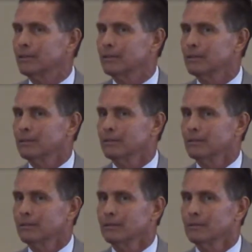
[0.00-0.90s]

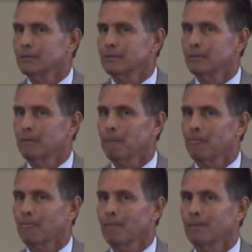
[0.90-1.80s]

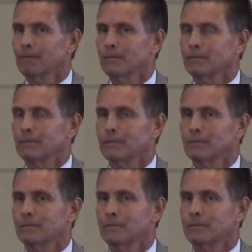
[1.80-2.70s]

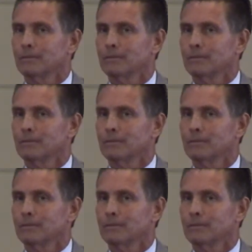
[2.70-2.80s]
[no speech]